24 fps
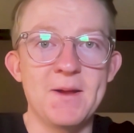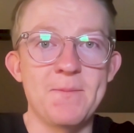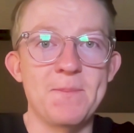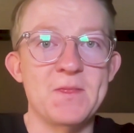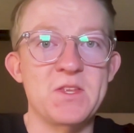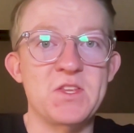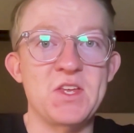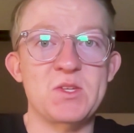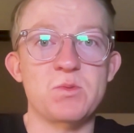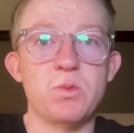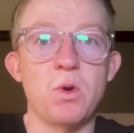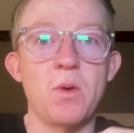
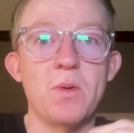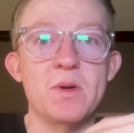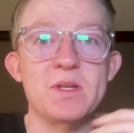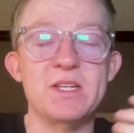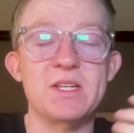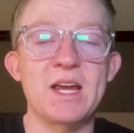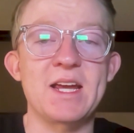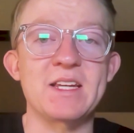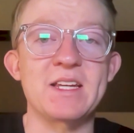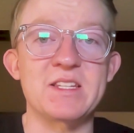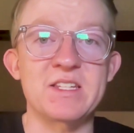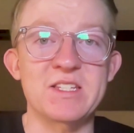So that's why we're
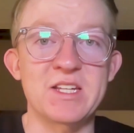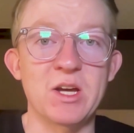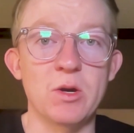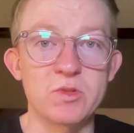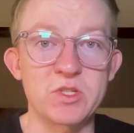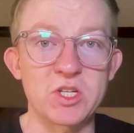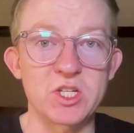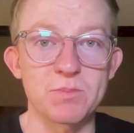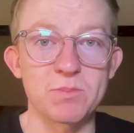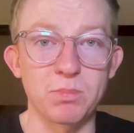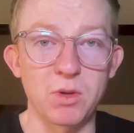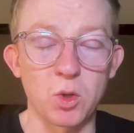saying
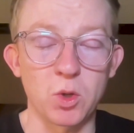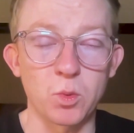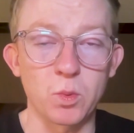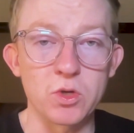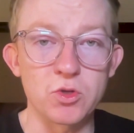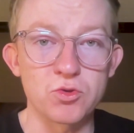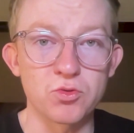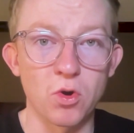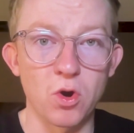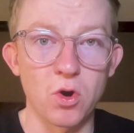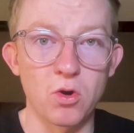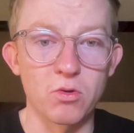Celsius block
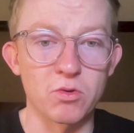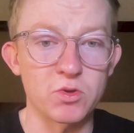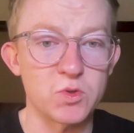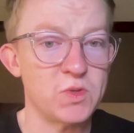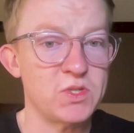withdrawals.